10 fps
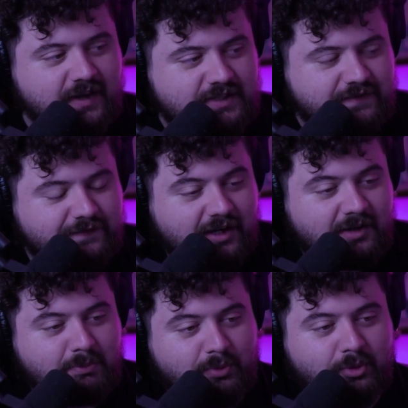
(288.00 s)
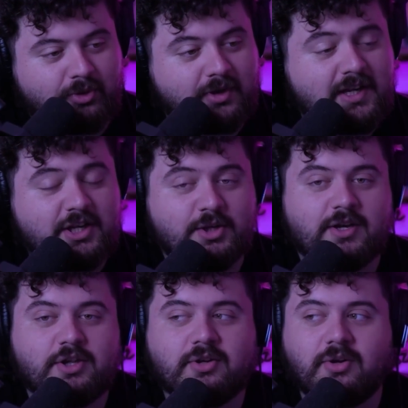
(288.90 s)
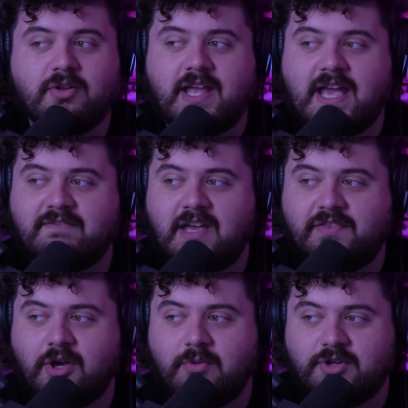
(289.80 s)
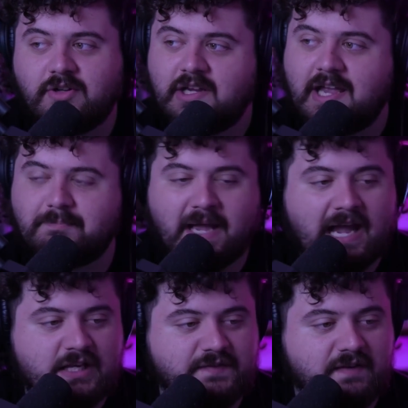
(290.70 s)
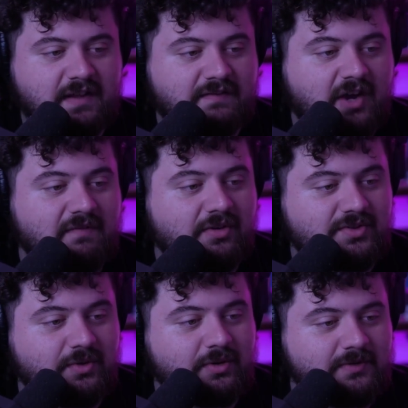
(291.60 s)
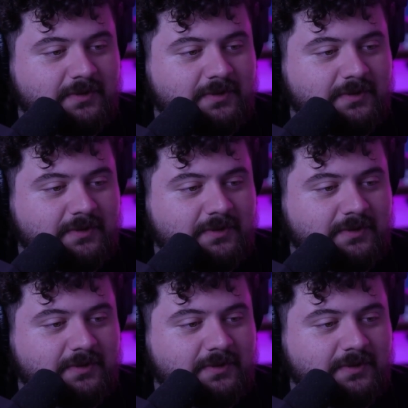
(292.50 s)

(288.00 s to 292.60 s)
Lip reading: It's fucking brutal. You can only have that though when you're like past 55 years old.